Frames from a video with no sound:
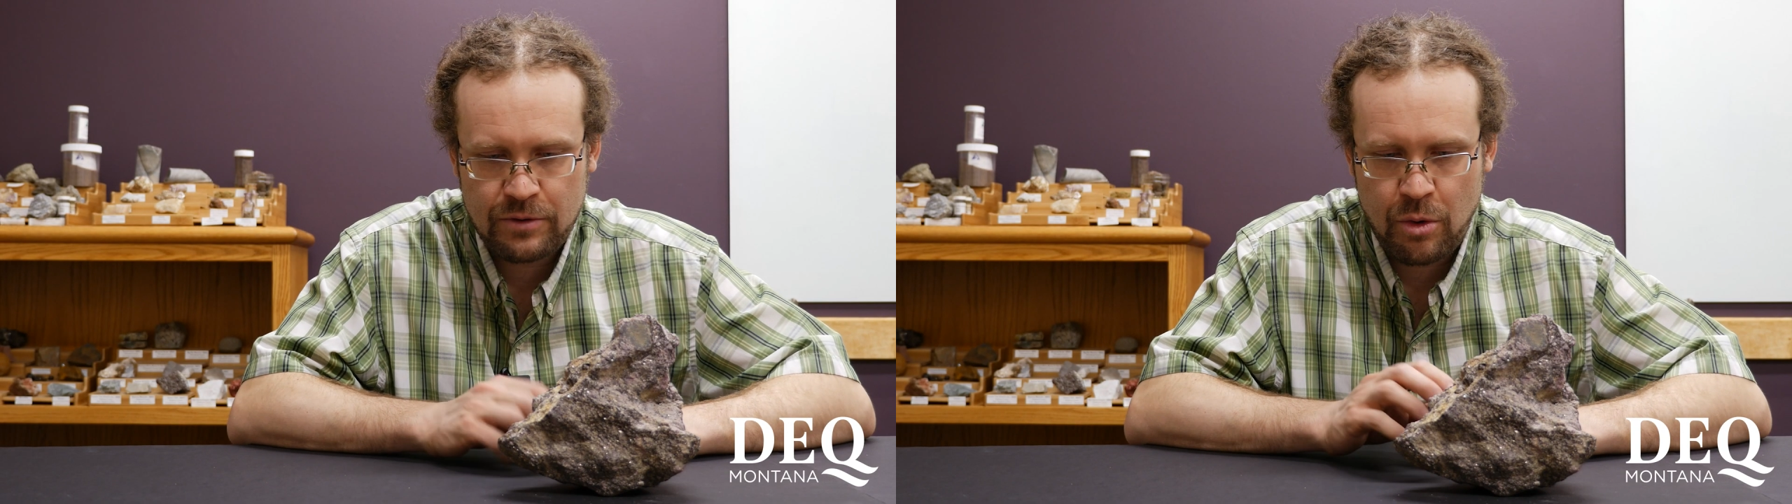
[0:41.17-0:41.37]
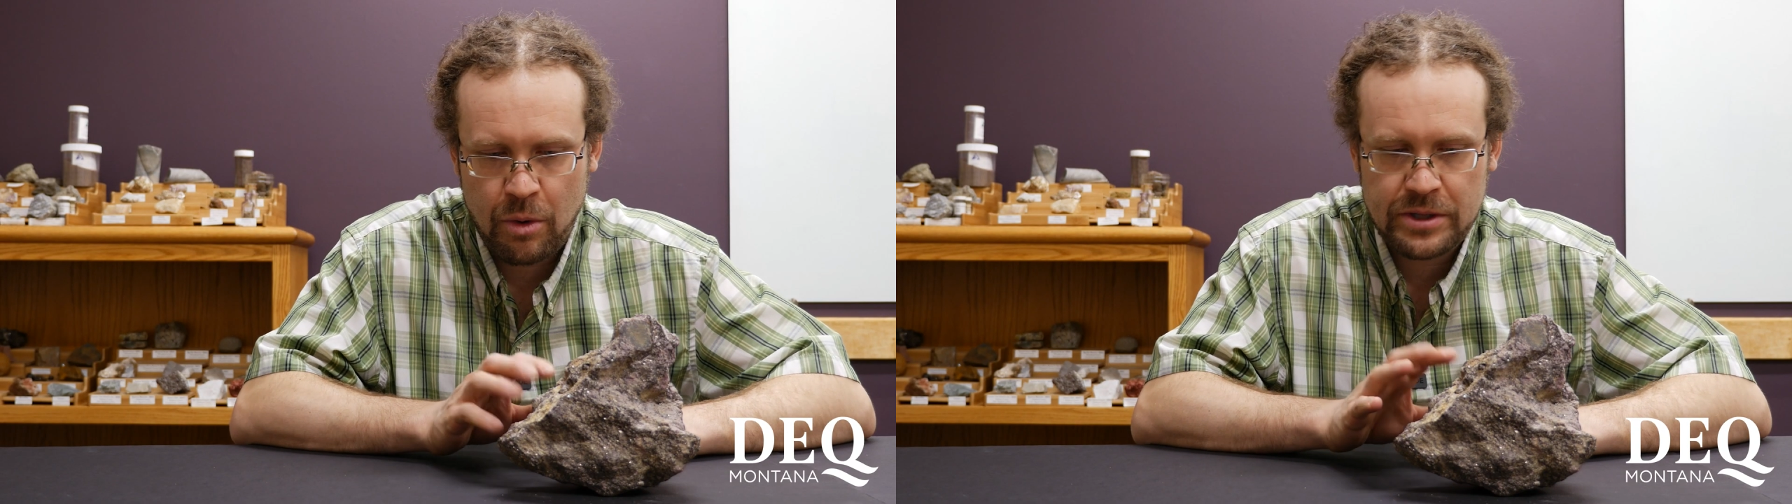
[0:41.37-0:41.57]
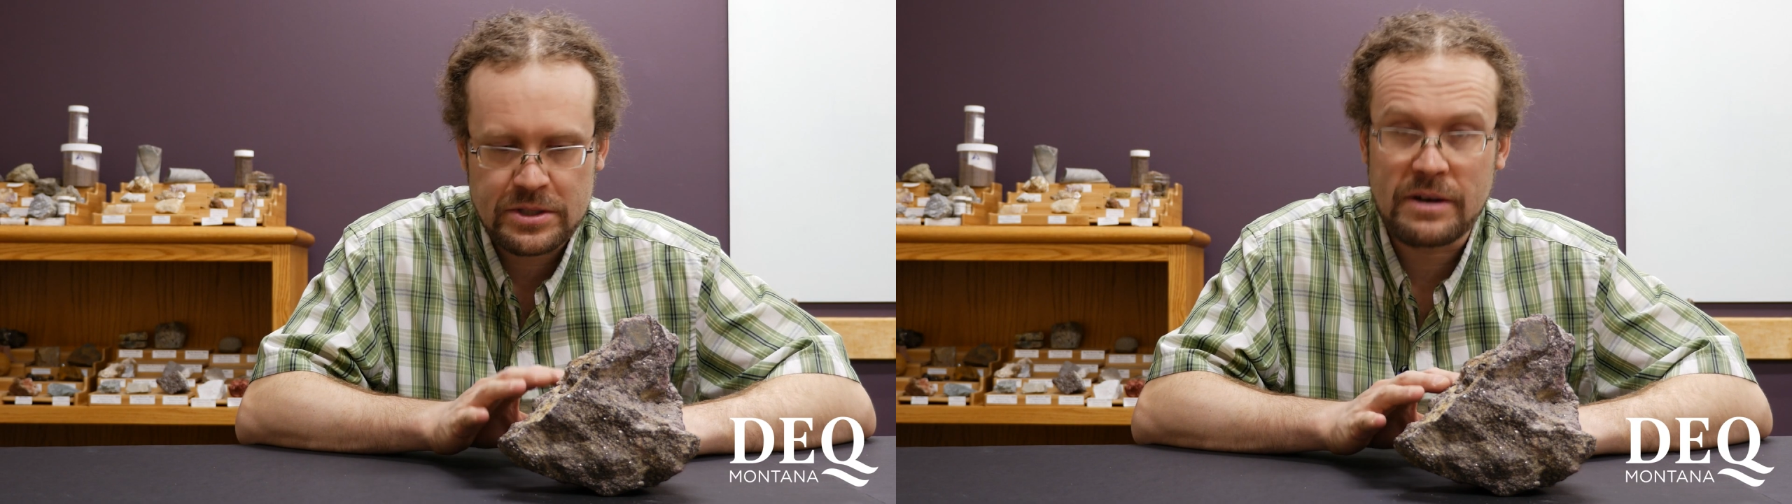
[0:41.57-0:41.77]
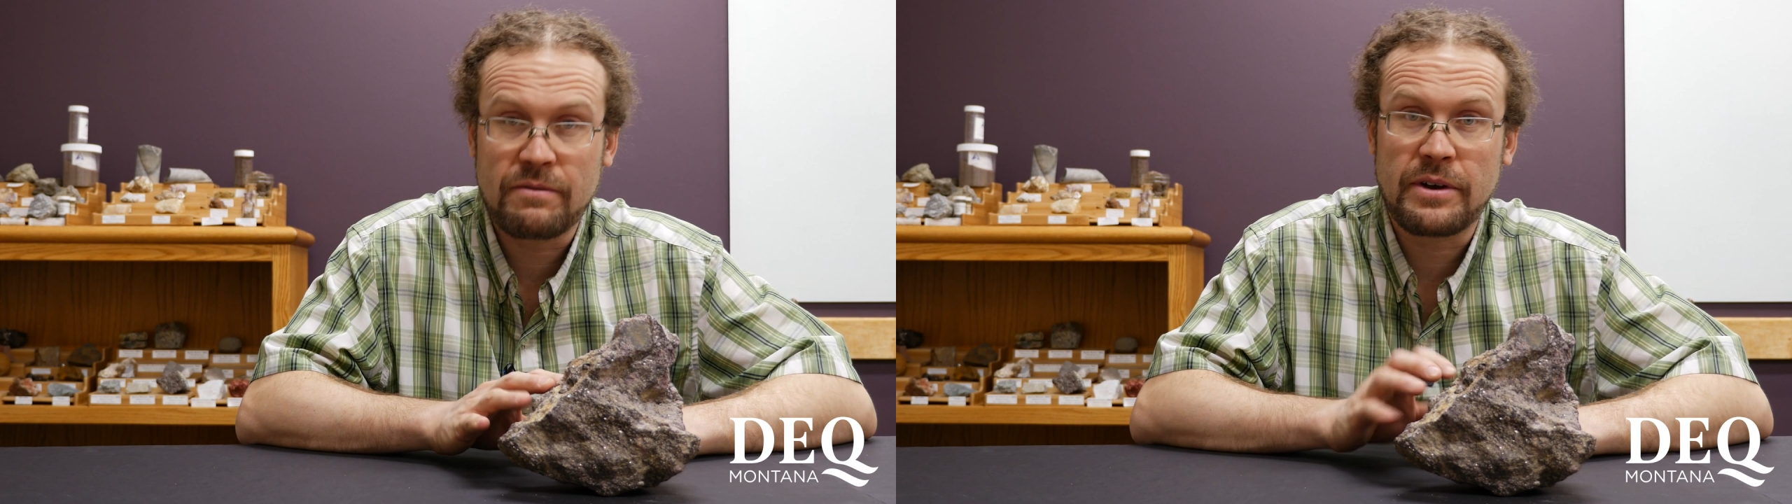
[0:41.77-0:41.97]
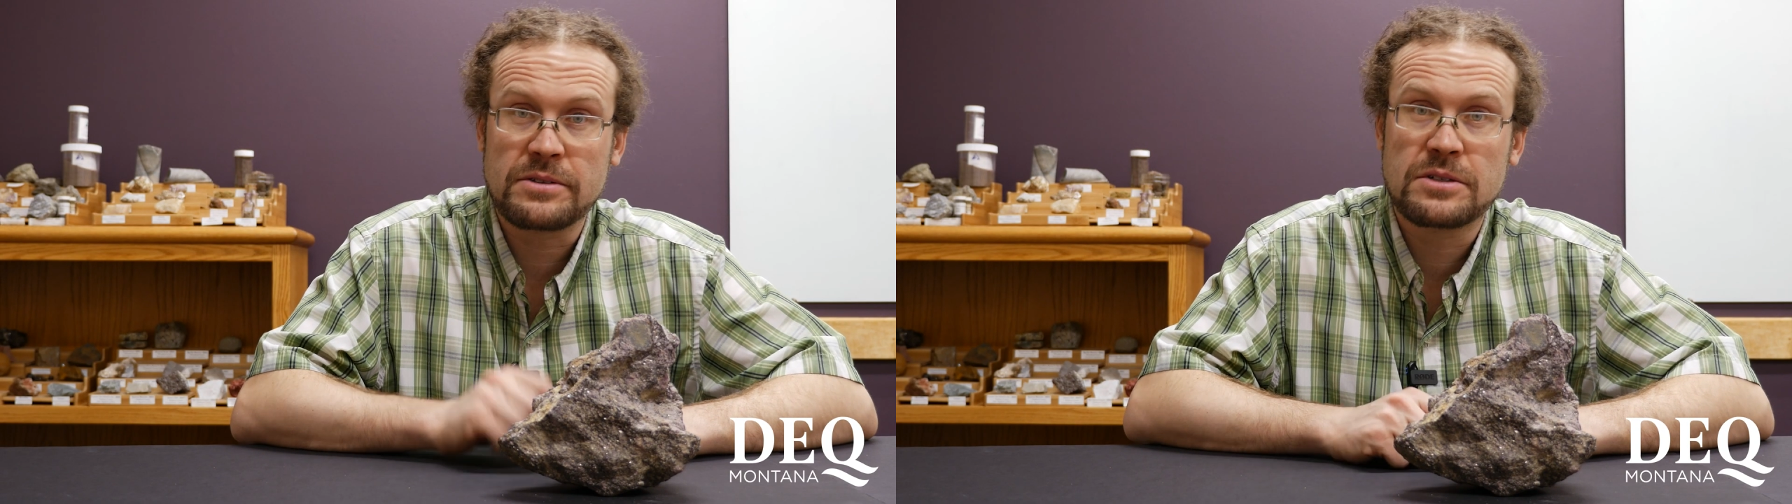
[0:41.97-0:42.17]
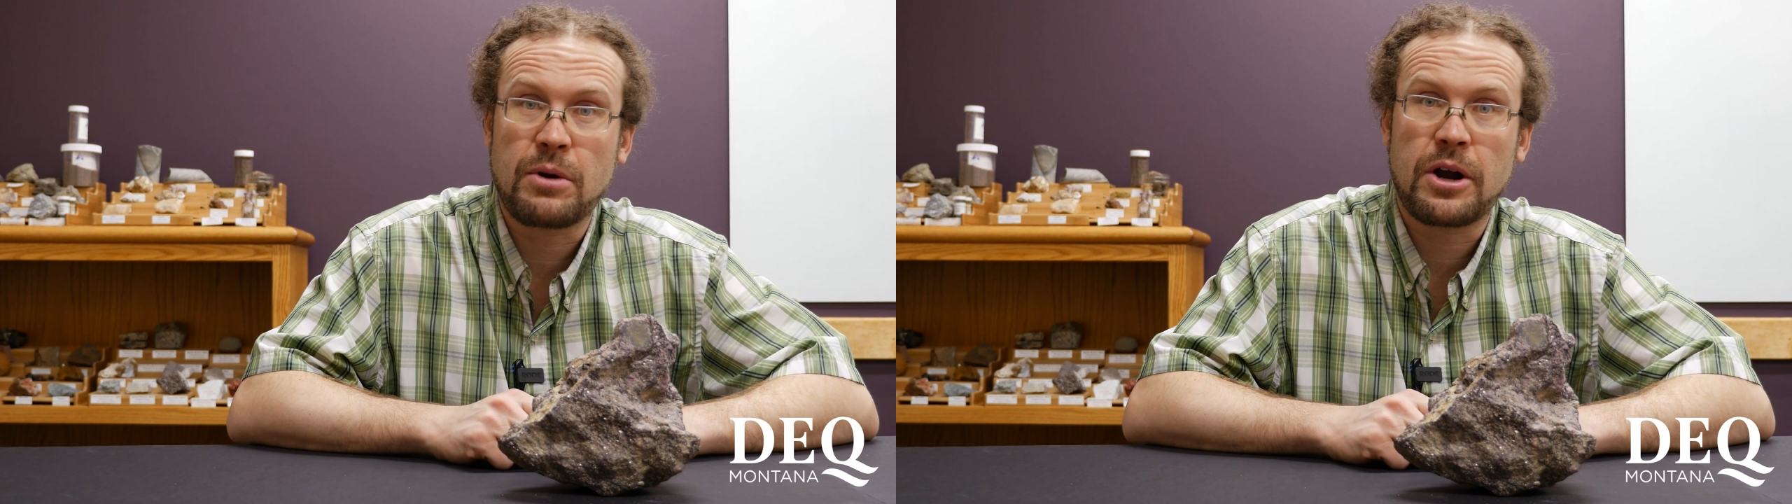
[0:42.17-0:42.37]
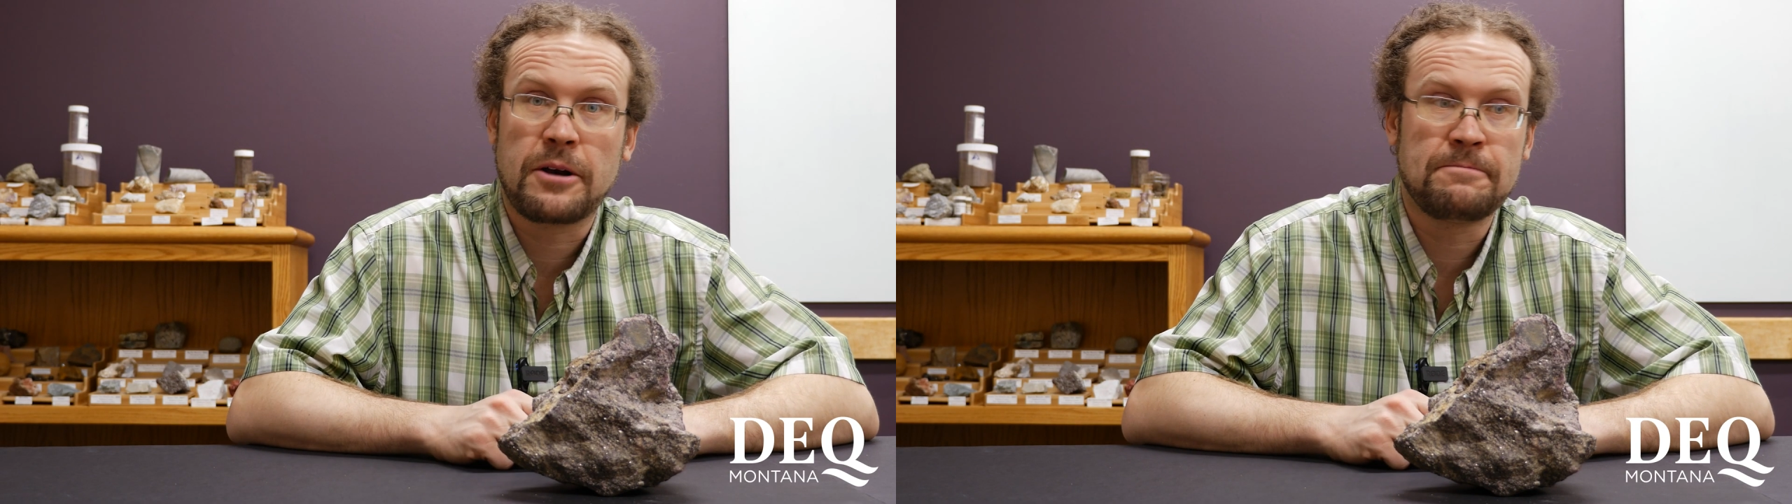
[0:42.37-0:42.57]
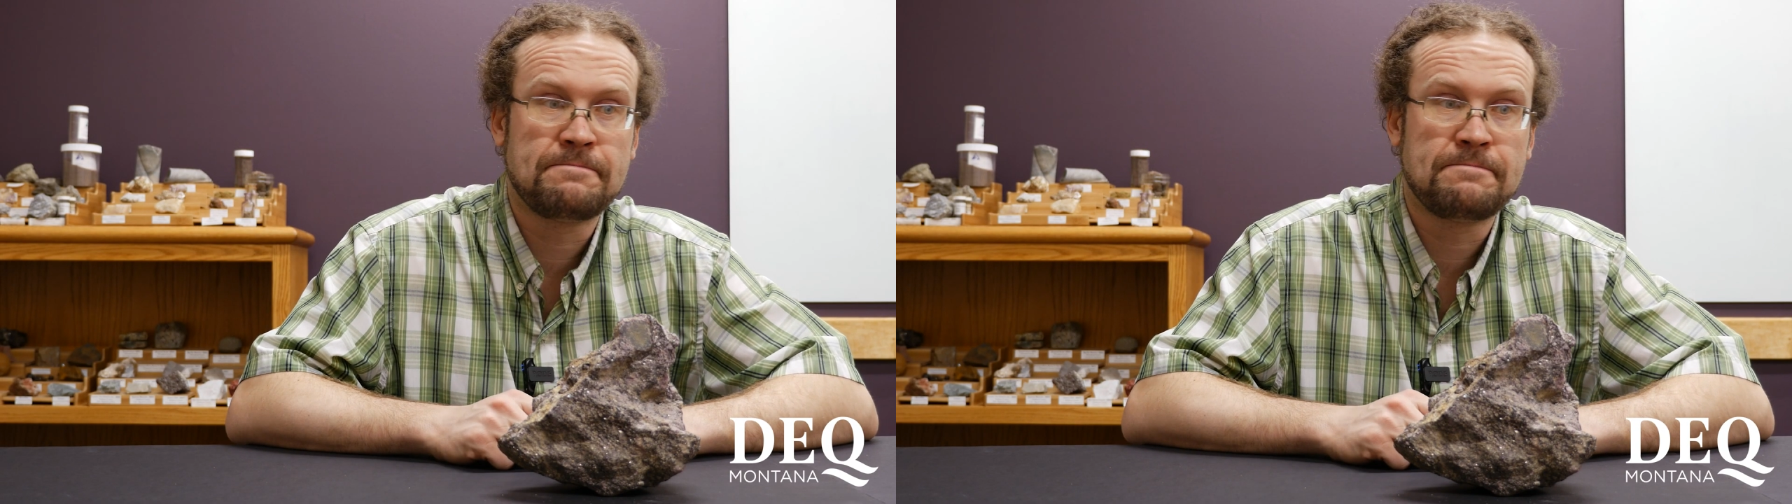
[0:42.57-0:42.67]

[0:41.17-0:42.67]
quartz and feldspar.